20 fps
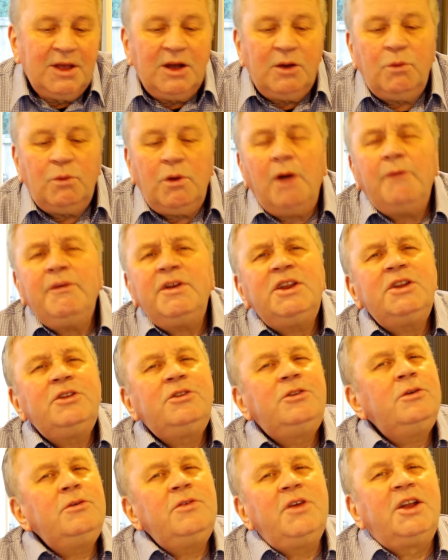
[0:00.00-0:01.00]
Why would he
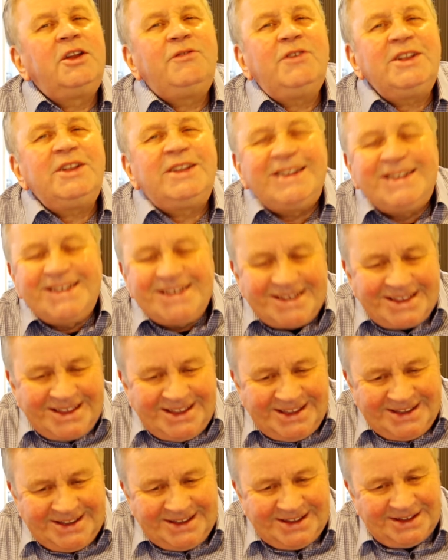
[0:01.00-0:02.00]
do that if he didn't
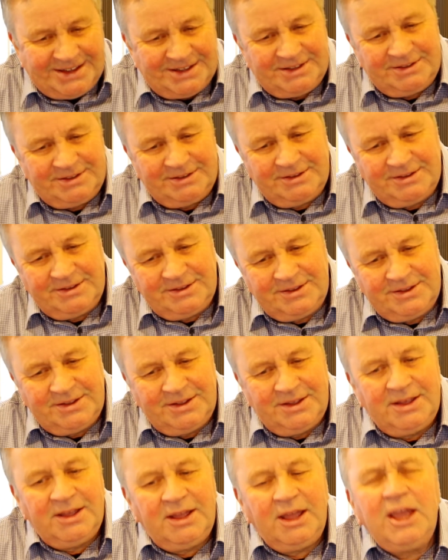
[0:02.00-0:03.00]
care?
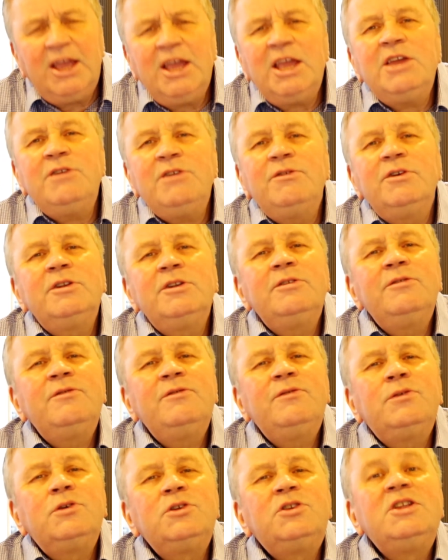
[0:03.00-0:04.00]
Even
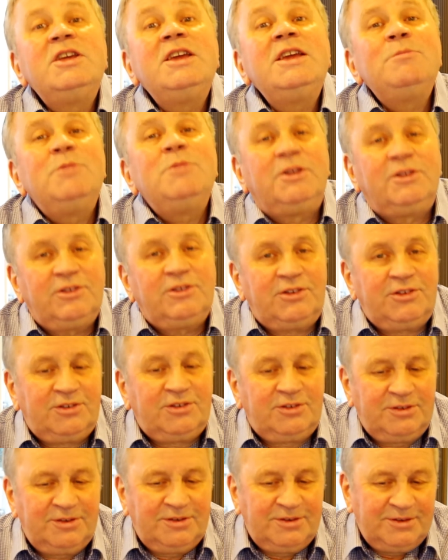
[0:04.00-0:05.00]
for
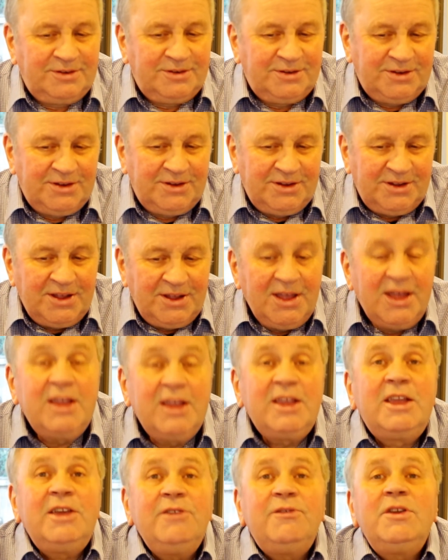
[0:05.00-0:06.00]
demons.
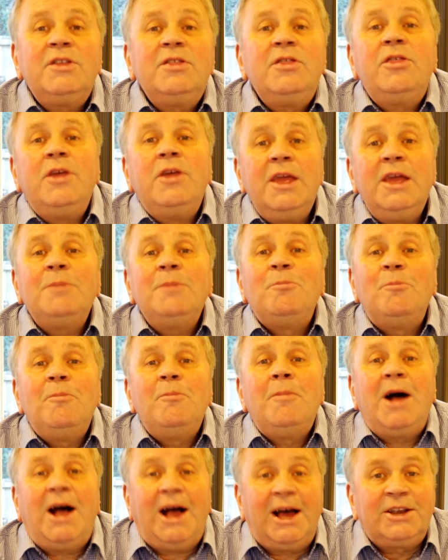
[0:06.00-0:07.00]
Giving
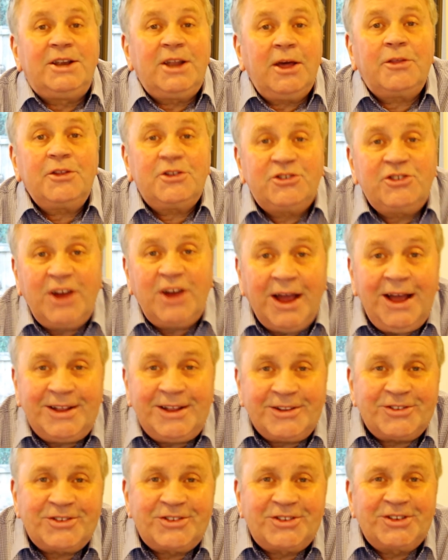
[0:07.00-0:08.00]
them another
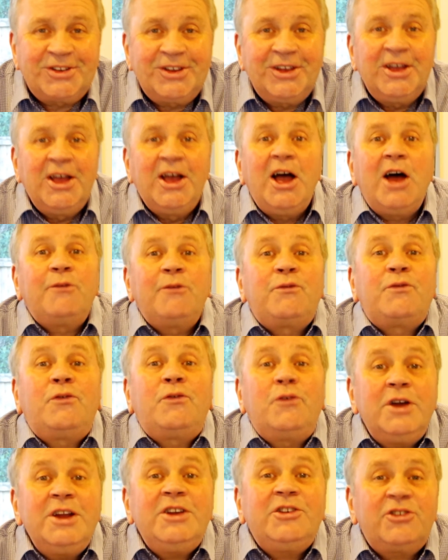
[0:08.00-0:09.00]
chance, a
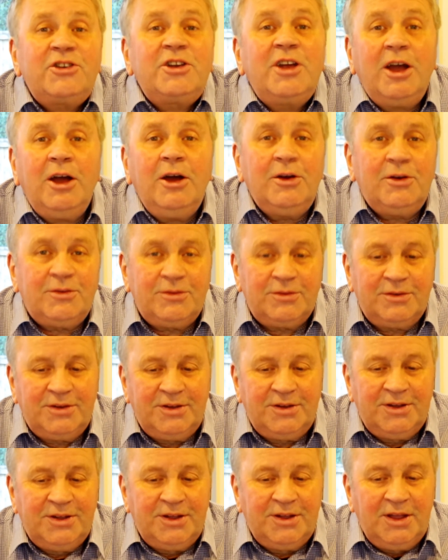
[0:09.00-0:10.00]
fresh go,
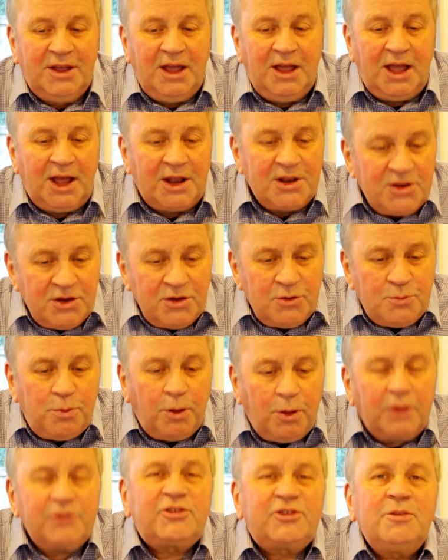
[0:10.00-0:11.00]
a new
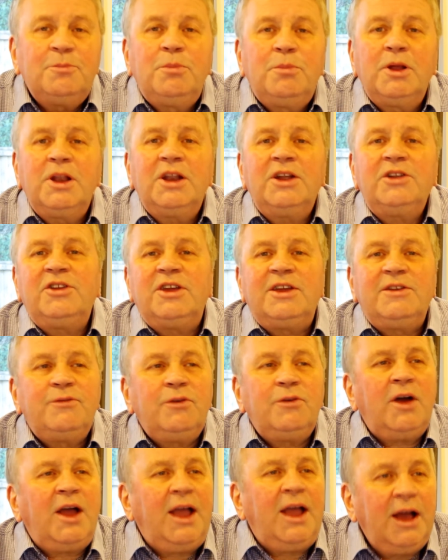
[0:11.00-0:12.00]
possibility
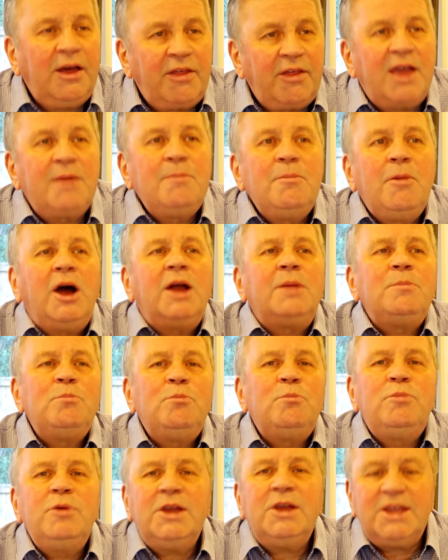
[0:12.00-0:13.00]
for how they
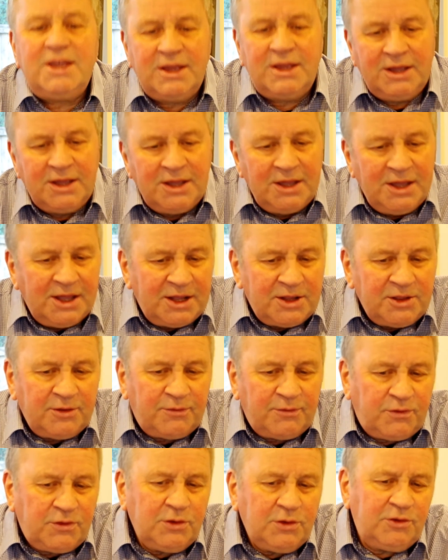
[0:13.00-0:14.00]
might be in the
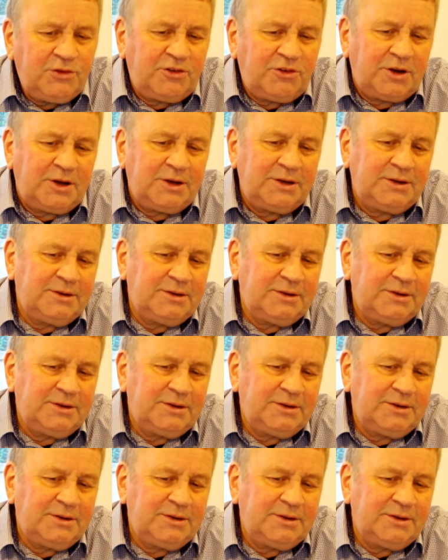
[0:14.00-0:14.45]
future.